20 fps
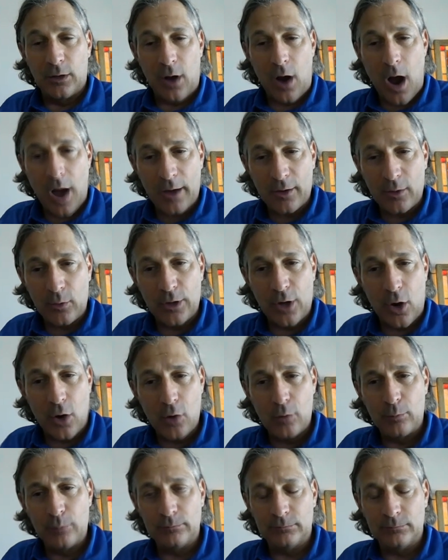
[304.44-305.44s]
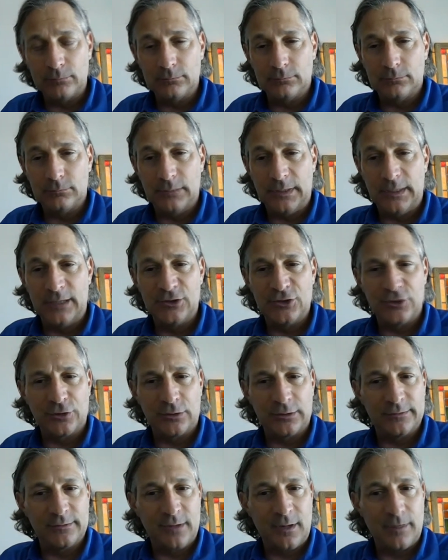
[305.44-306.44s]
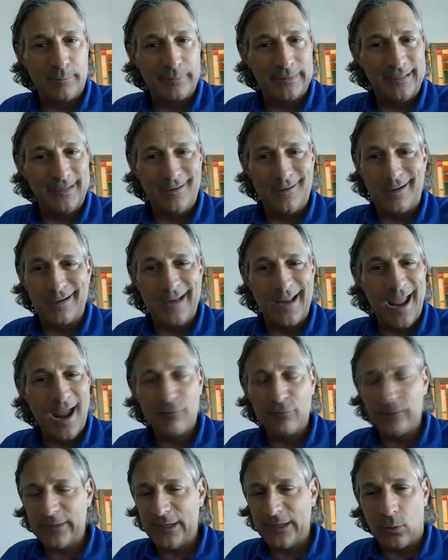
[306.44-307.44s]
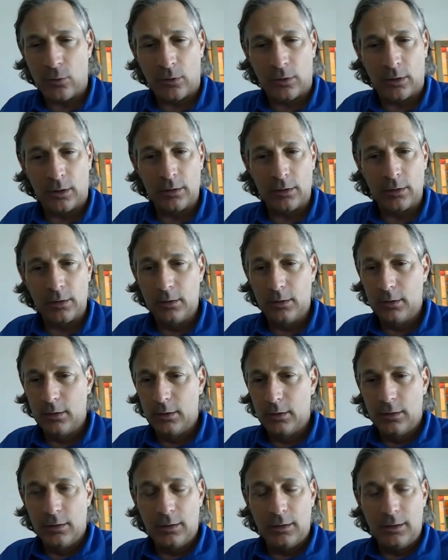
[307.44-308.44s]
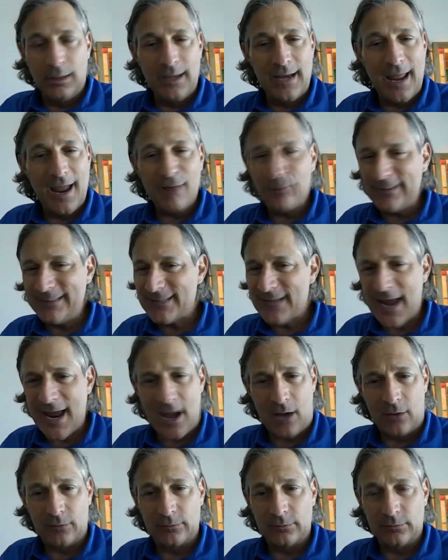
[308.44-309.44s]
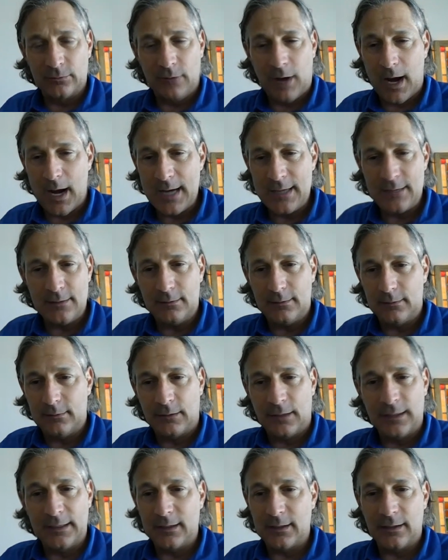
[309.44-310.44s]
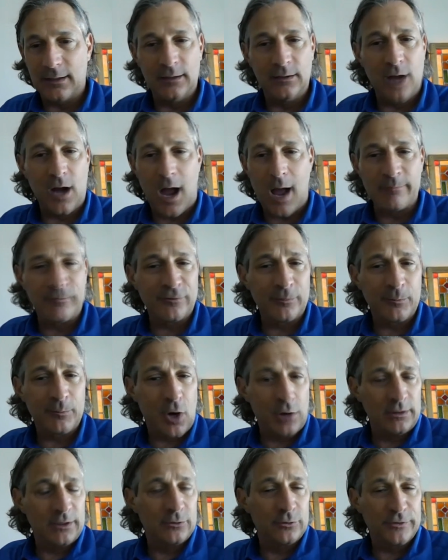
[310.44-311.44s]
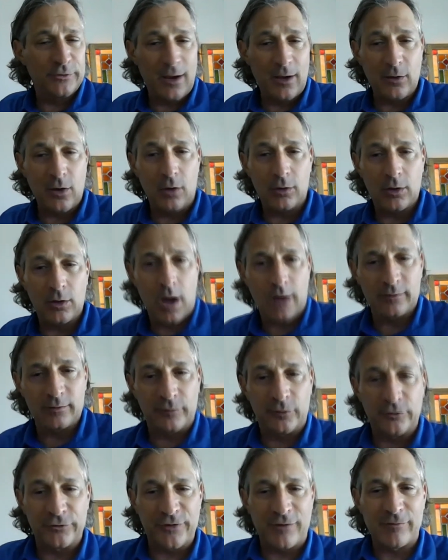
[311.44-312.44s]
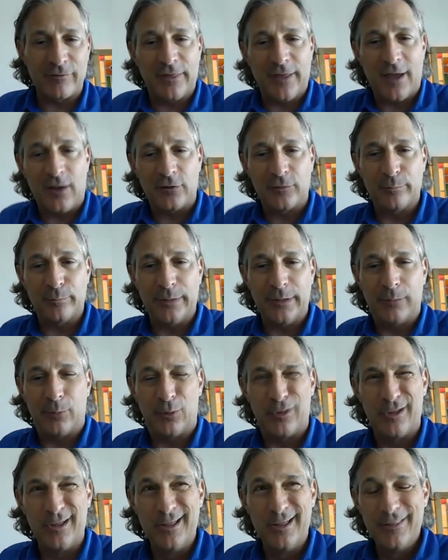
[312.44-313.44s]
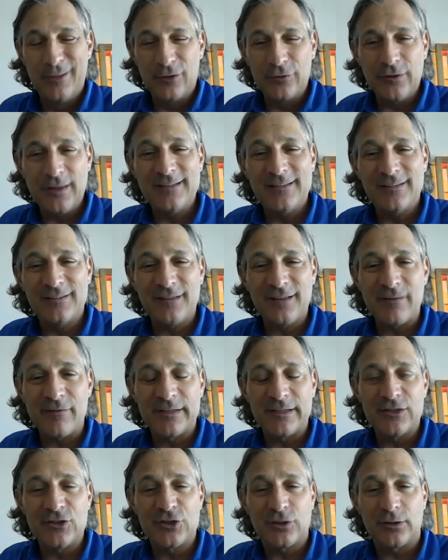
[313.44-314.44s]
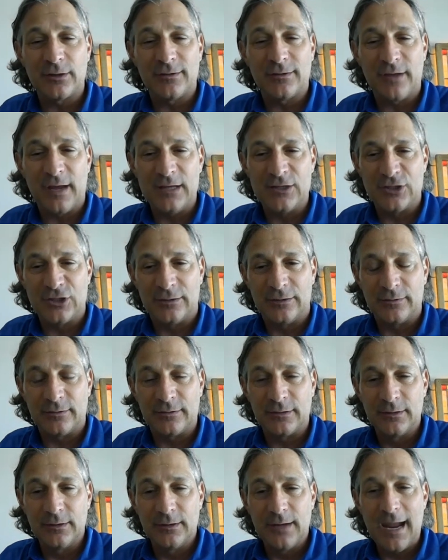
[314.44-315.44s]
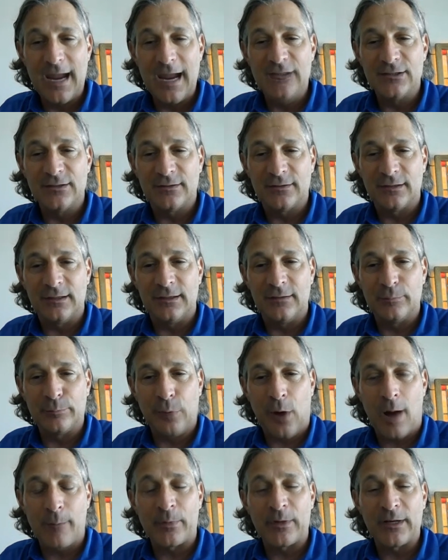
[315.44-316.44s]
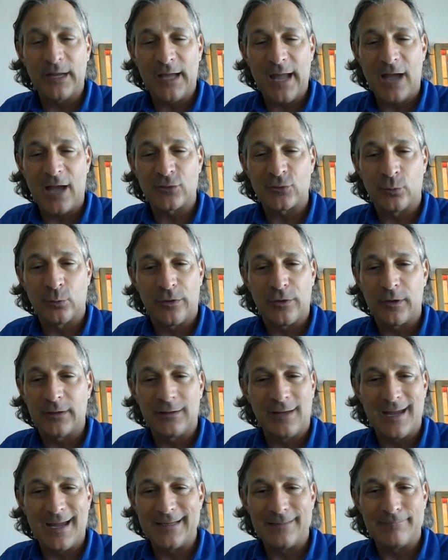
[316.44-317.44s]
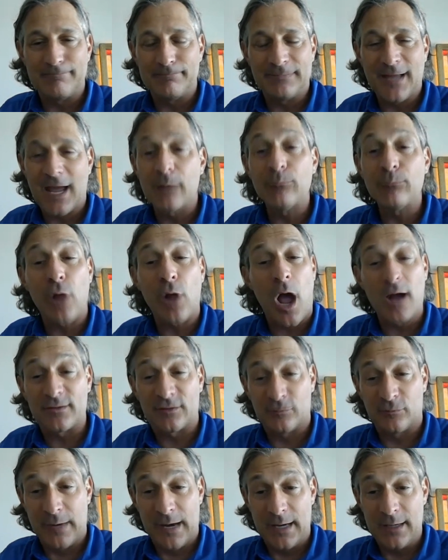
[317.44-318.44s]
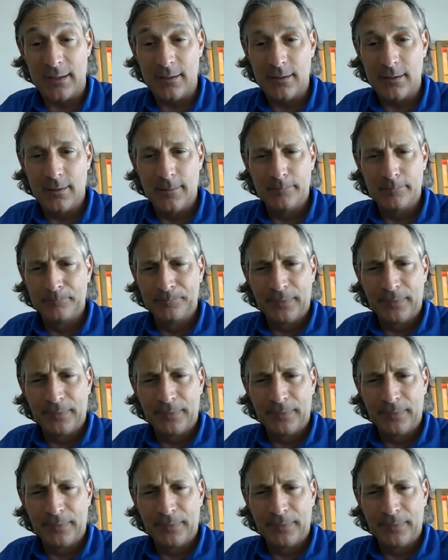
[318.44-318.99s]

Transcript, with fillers: you know, auto and home insurance company on every corner in every town, right? Like in I'm from a little town called Connellsville, 7,000 people. There's like seven insurance agents agencies, property and casualty within like 10 blocks of me.